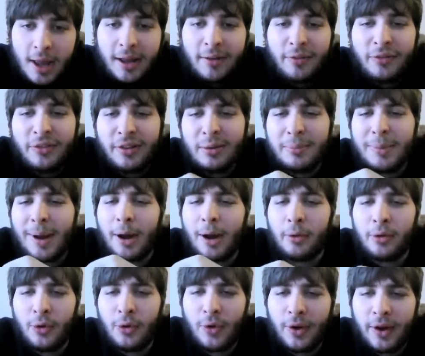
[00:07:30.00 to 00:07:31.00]
If somehow
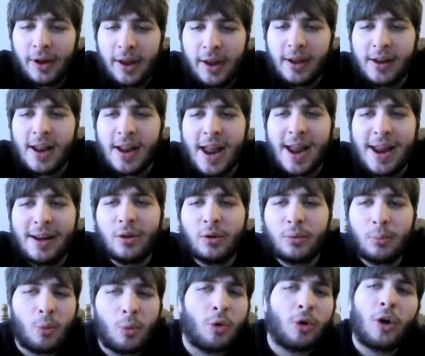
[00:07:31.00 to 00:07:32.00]
you can get 8
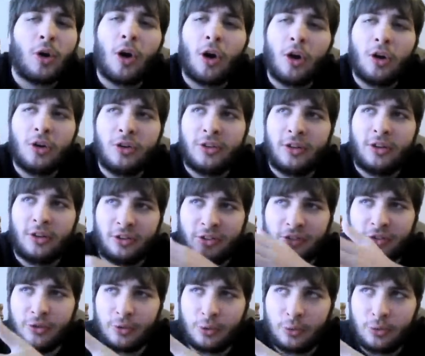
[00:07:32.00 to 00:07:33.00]
or more cards in a
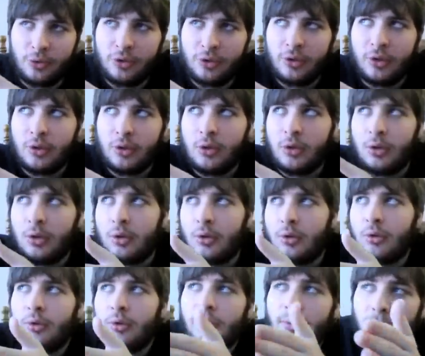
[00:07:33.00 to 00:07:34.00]
suit
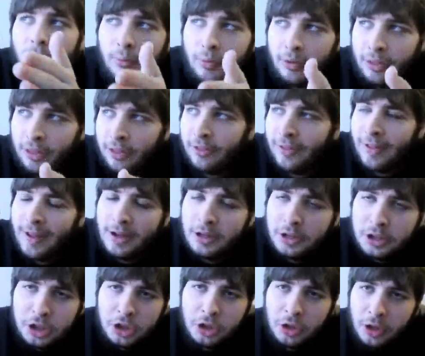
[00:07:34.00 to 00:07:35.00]
within
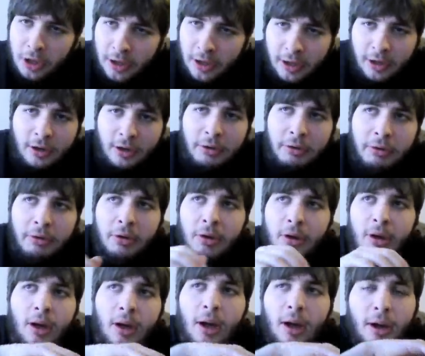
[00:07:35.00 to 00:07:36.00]
that journey,
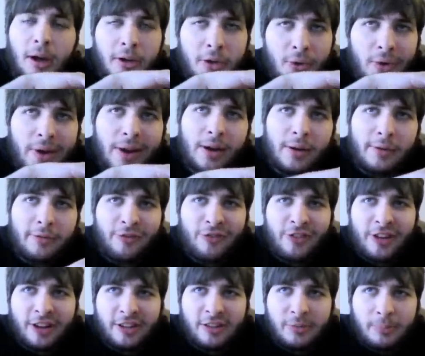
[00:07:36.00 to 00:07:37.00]
you get a
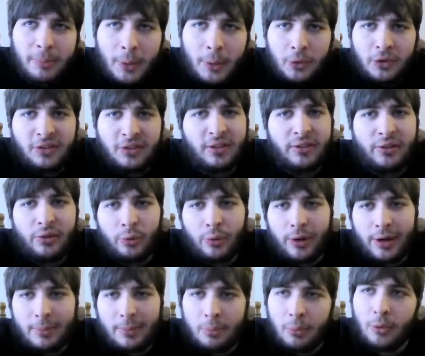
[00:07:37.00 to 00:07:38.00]
fixed bonus of
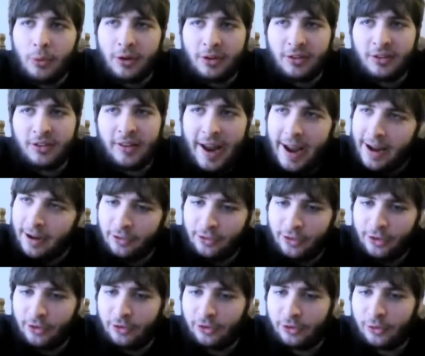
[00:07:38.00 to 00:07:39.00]
20 points added
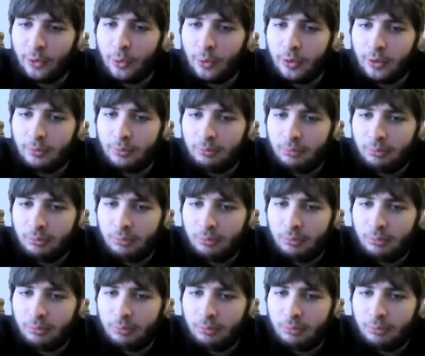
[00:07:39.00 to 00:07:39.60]
to your score.